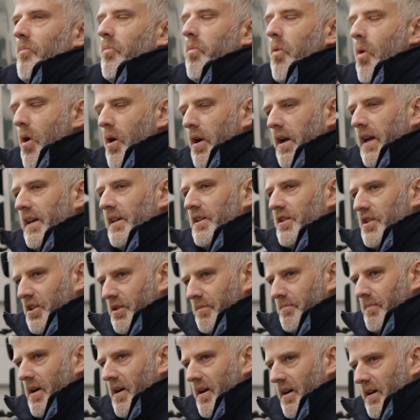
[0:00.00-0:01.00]
working
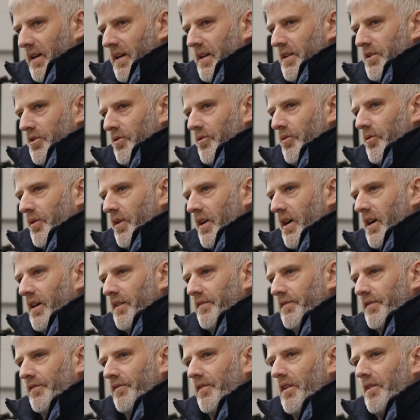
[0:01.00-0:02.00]
smartly to look
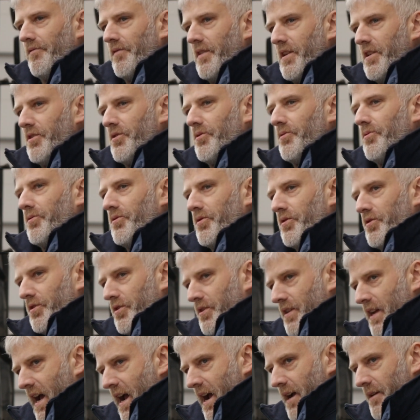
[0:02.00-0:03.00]
after our
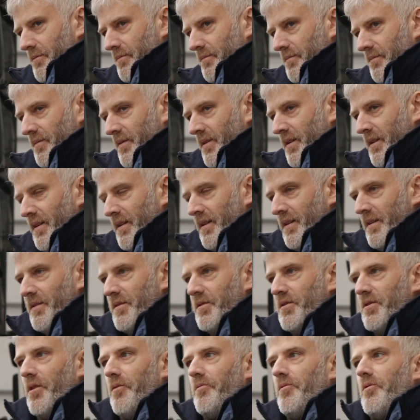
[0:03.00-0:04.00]
resources now
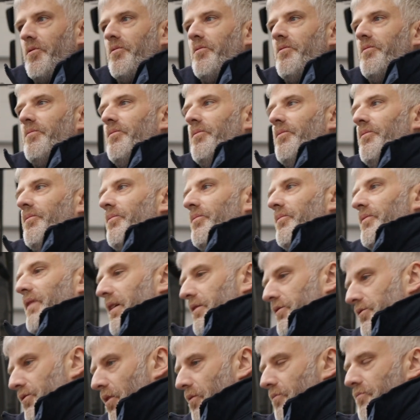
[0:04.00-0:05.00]
so that
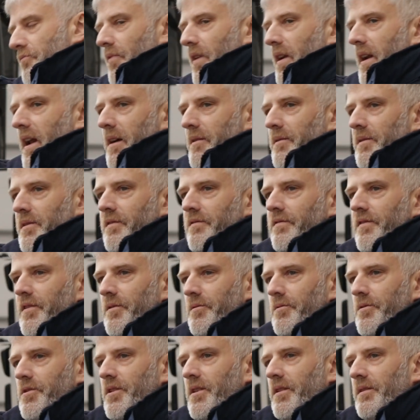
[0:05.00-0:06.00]
they don't run out in the
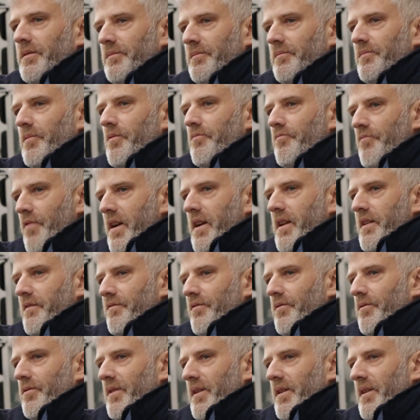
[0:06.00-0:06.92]
future. We're ready for